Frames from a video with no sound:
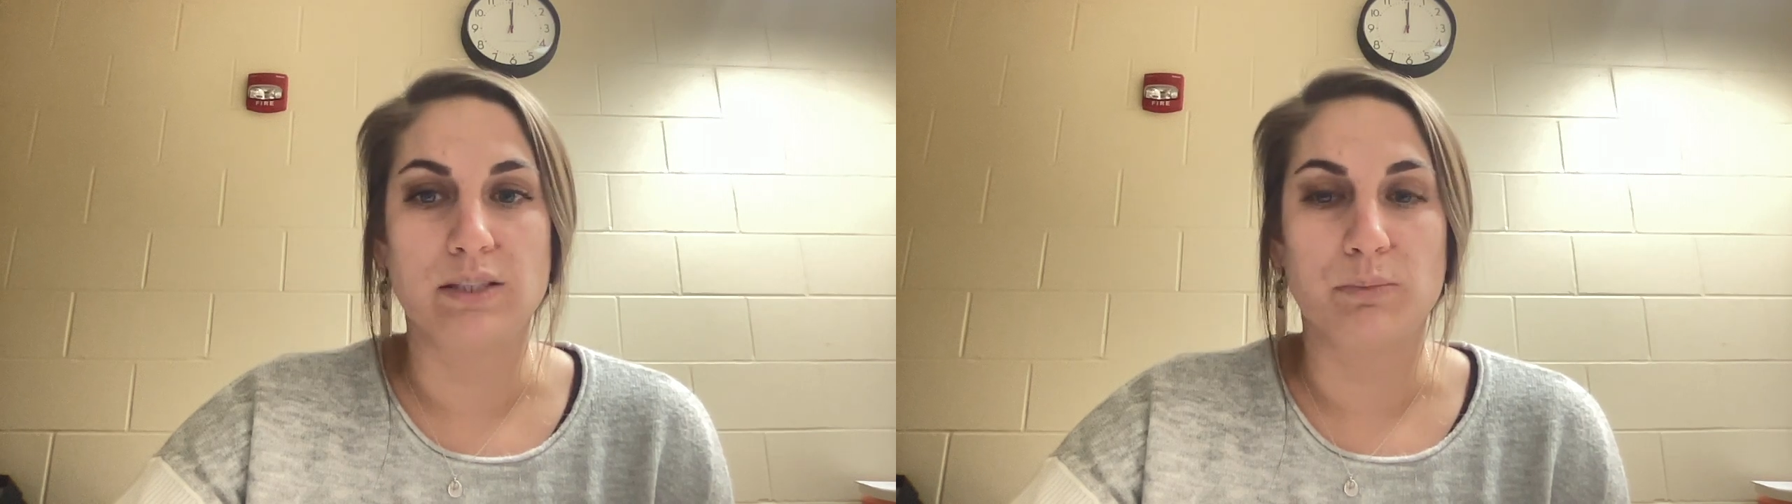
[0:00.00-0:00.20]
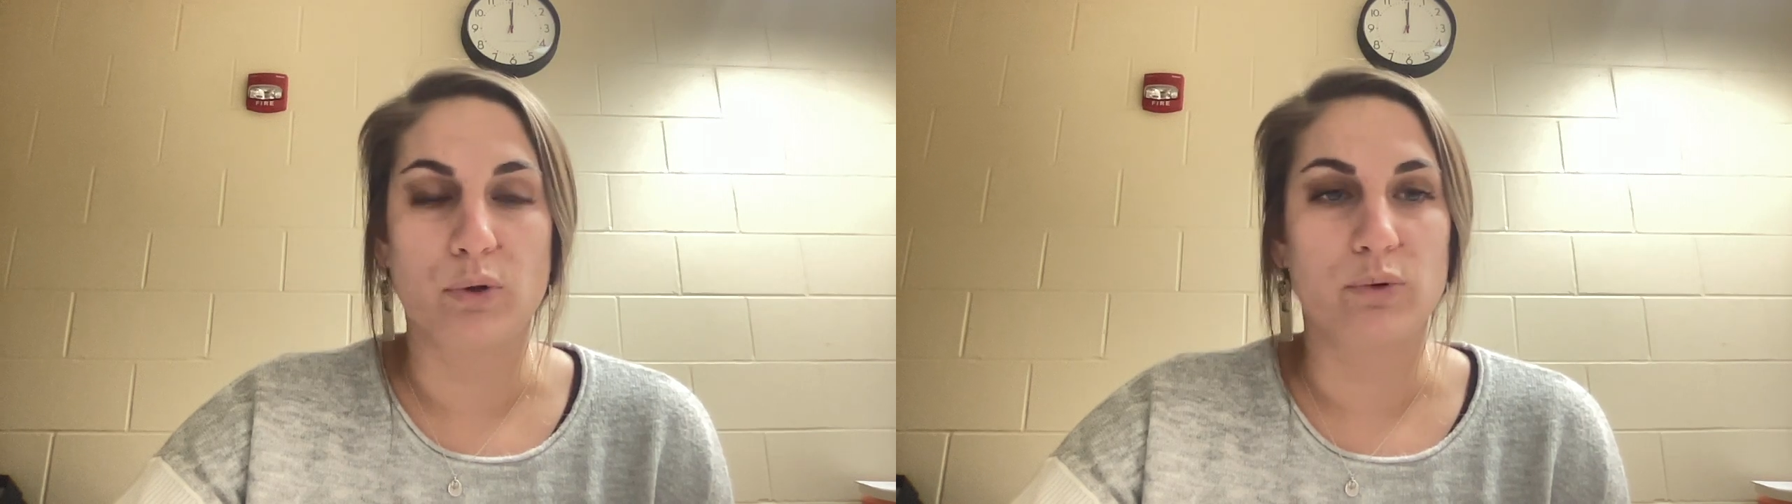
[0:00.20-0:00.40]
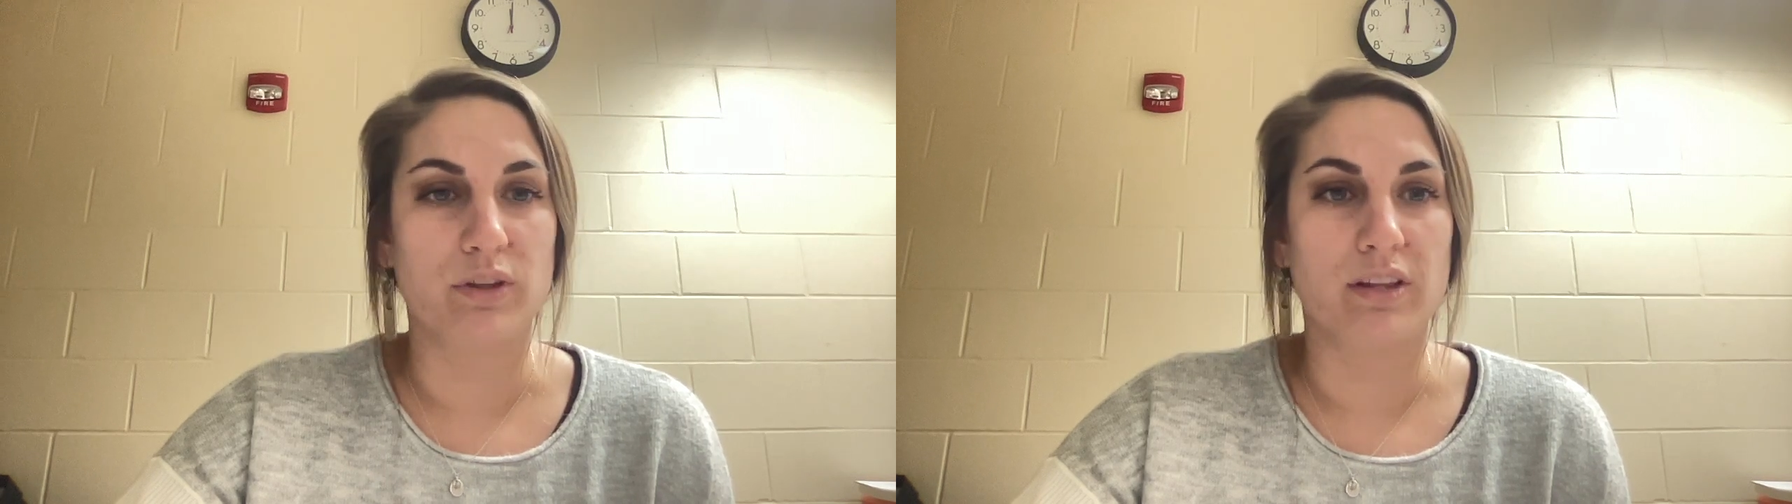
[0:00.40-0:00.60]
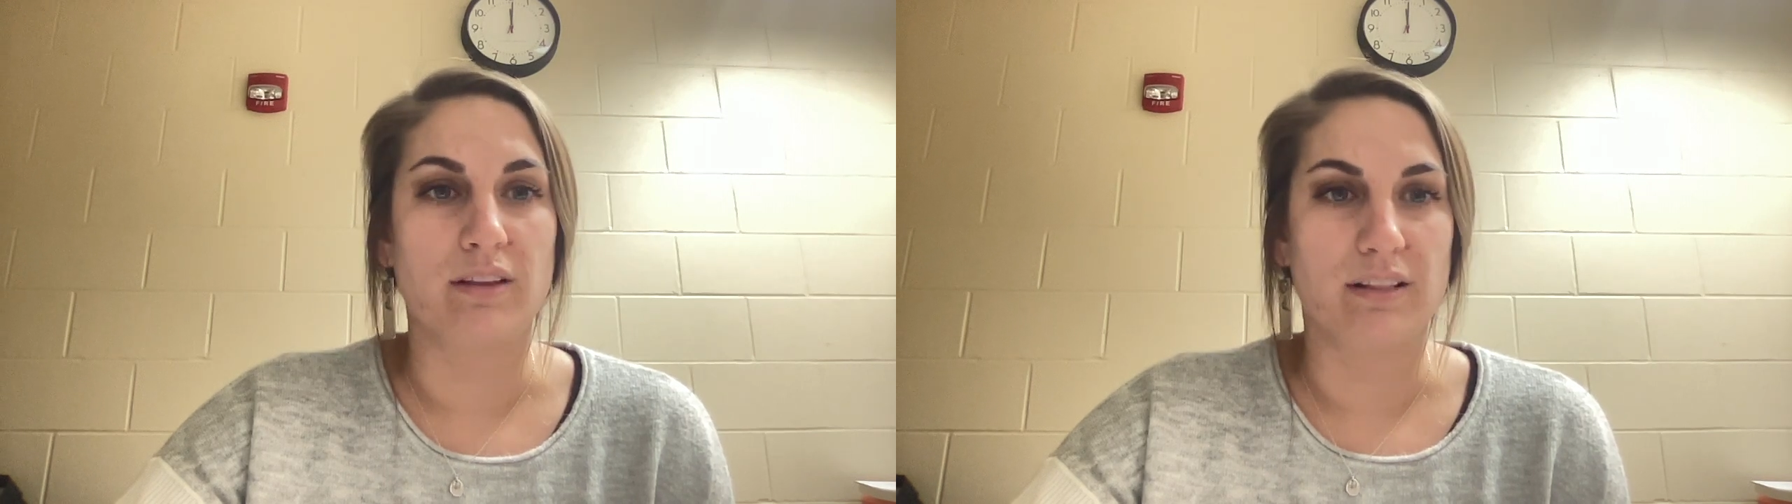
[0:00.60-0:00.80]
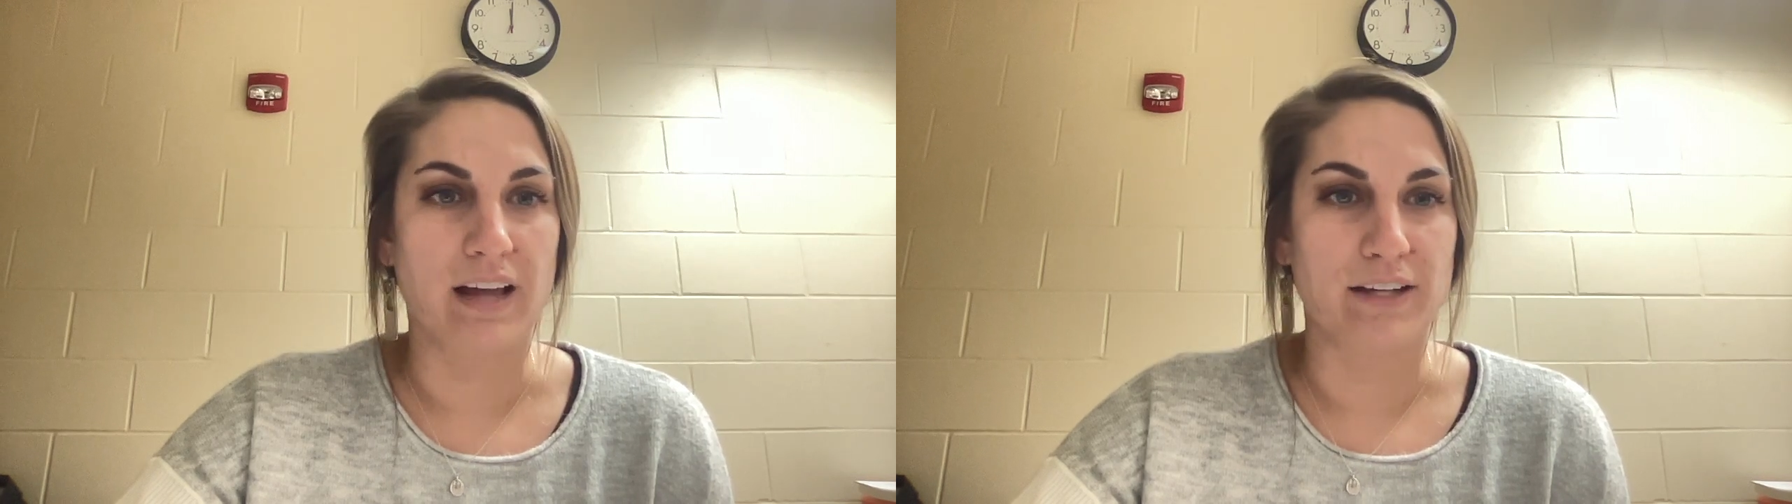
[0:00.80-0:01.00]
support within
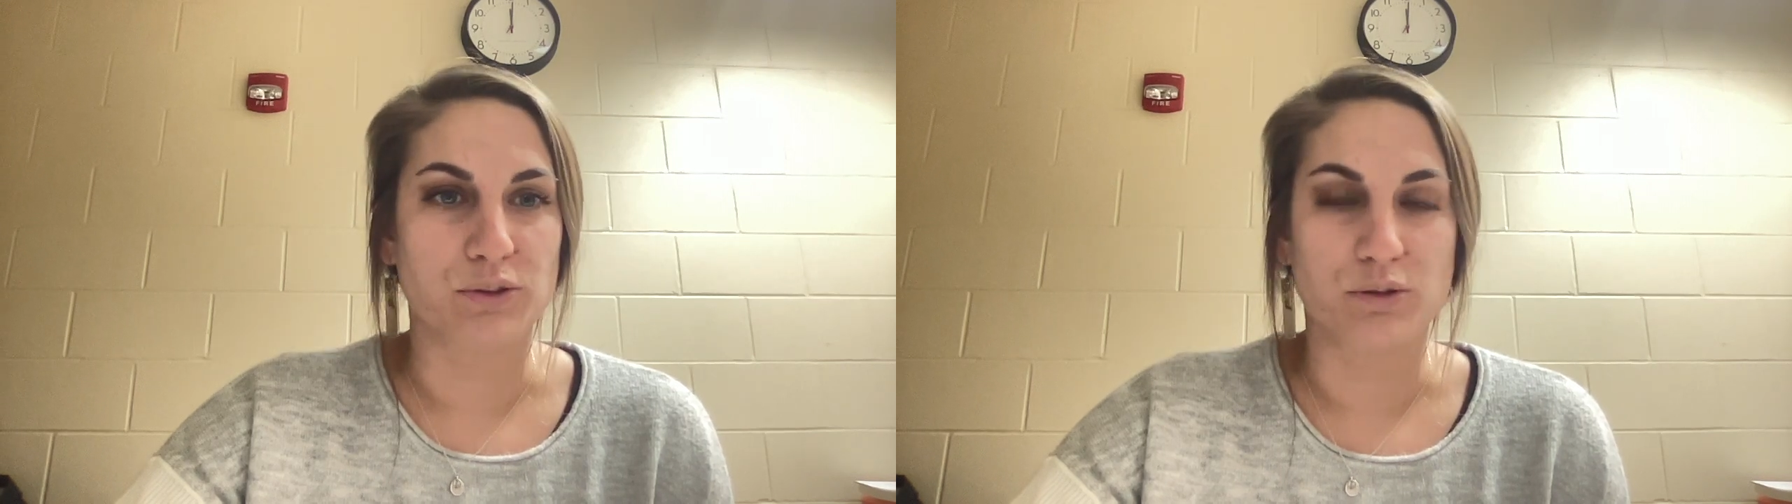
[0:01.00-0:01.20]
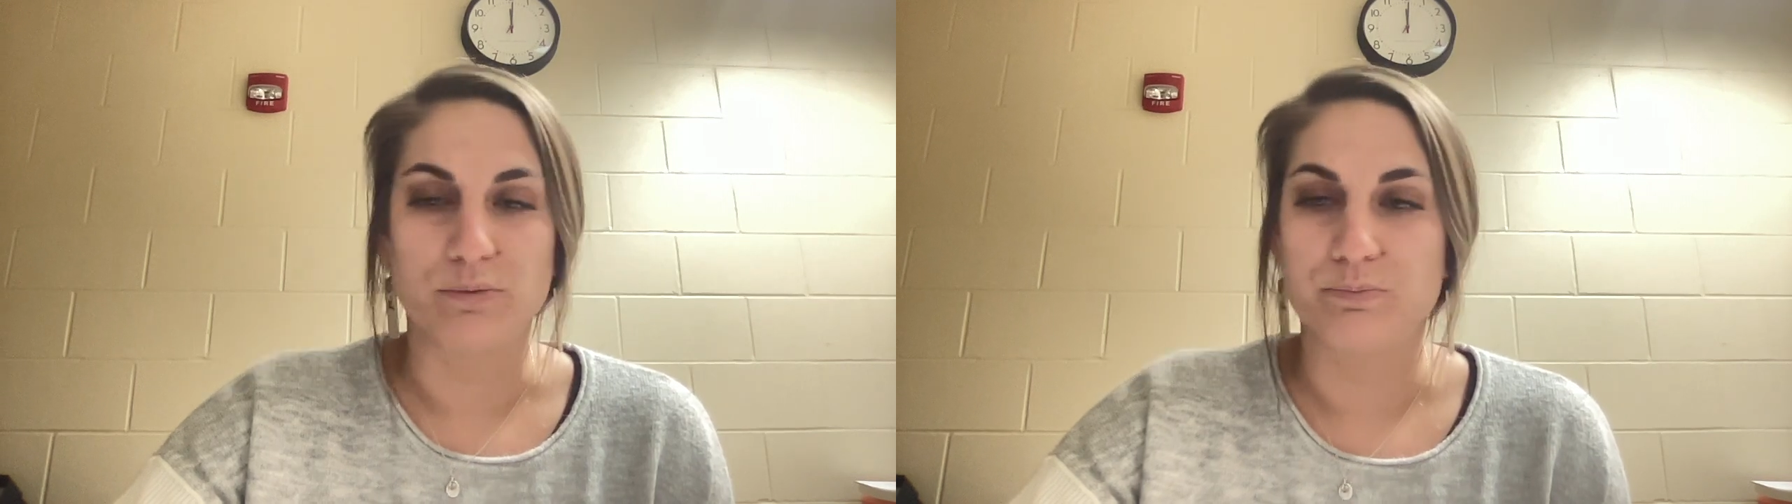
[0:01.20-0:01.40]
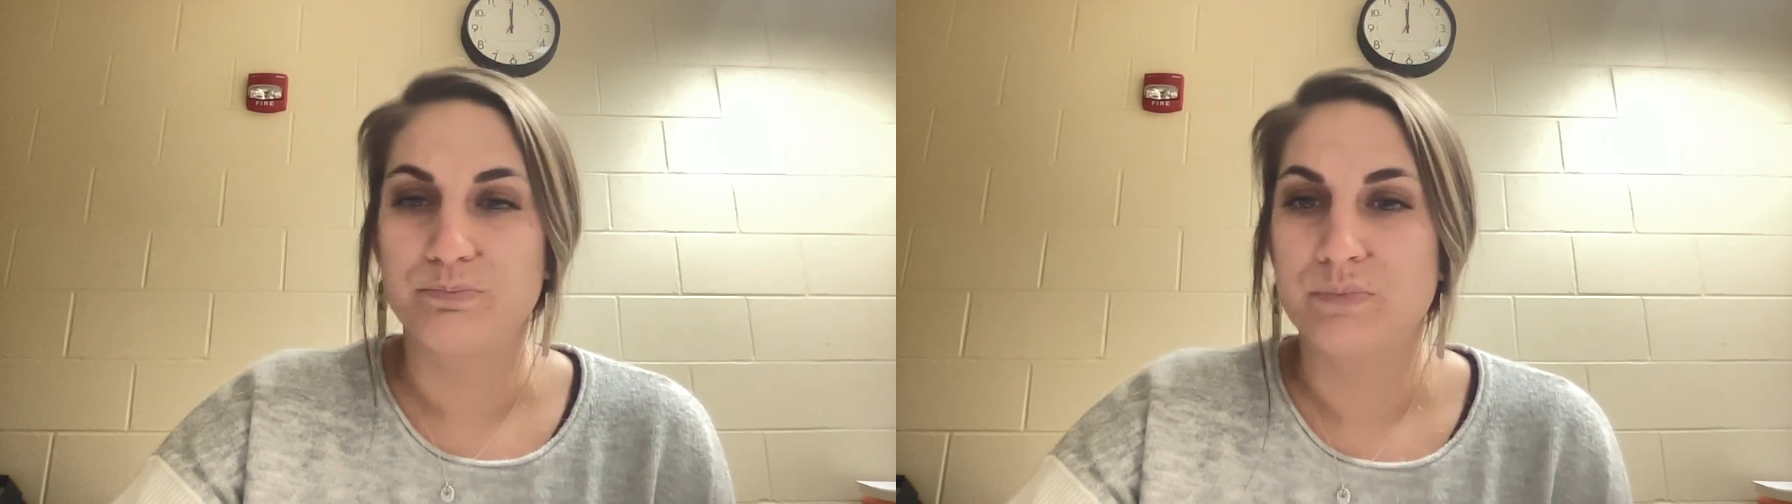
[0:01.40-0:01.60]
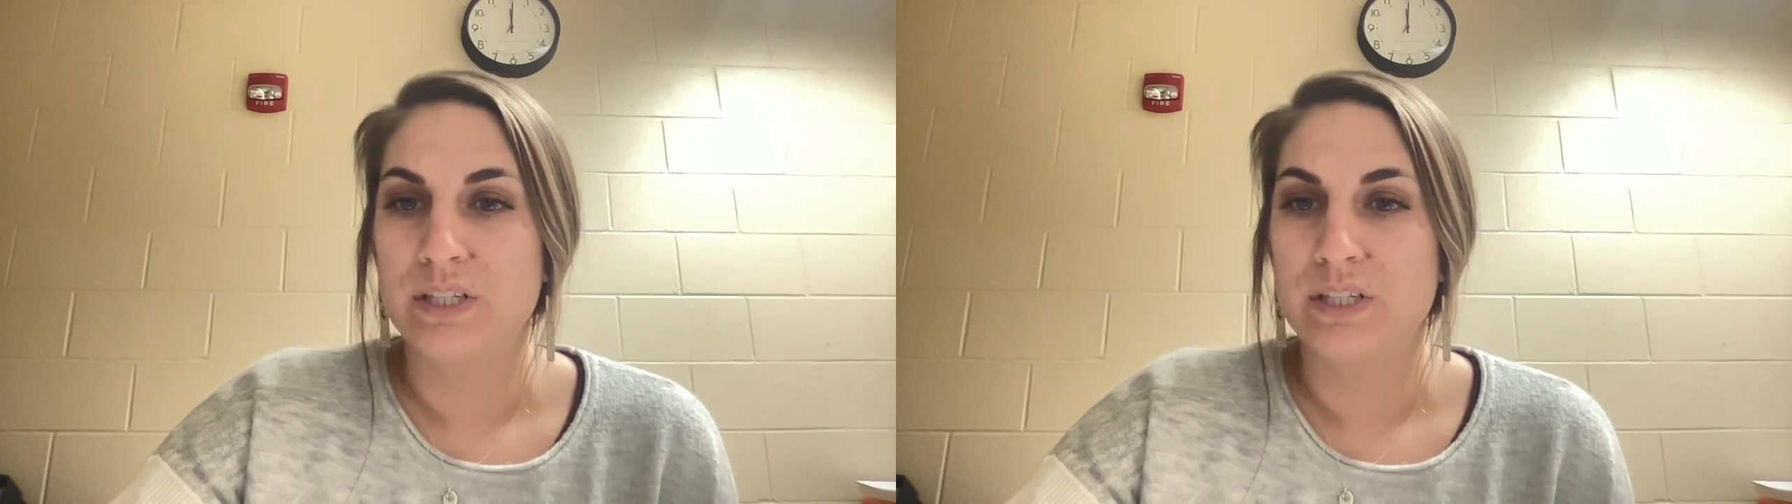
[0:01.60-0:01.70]
the classroom.